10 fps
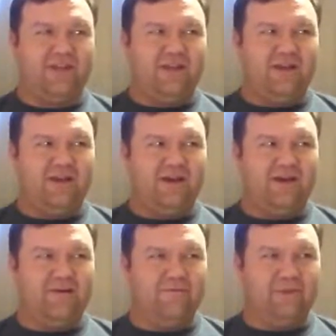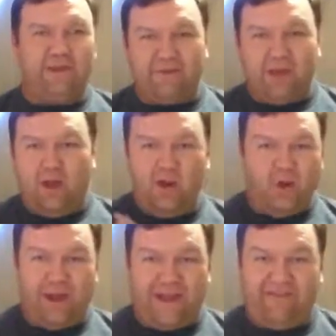Let me know,
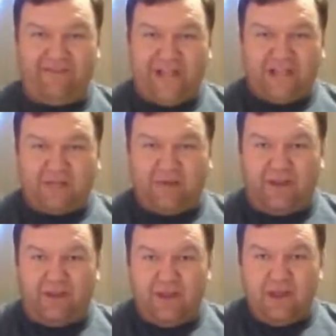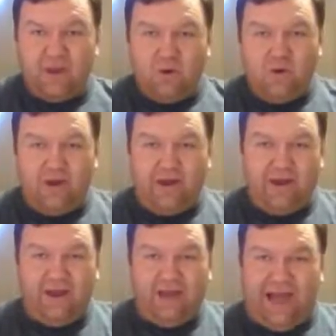or even ask me what
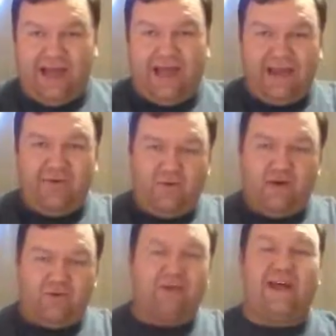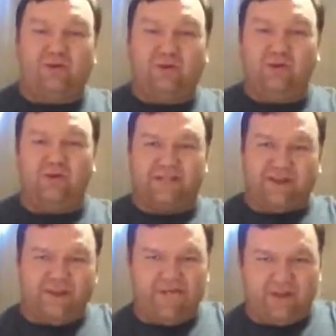I'll do is I'll
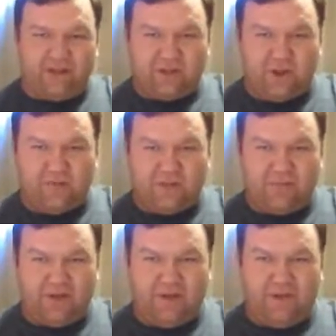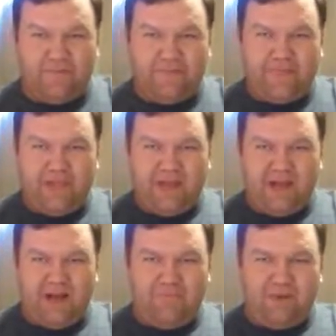leave a description below.
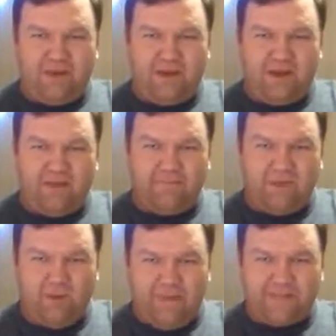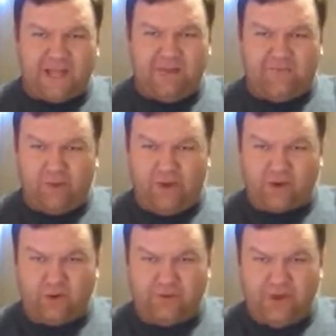I'll put the website for
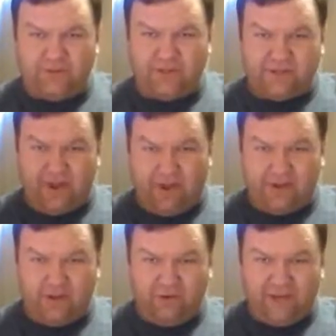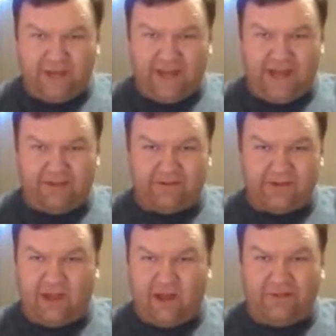Retropalooza so y'all can go check it out and
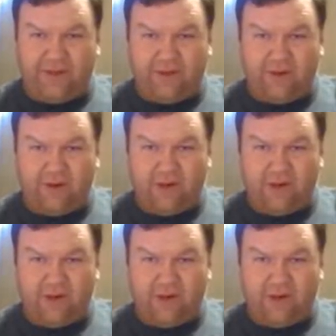see all the other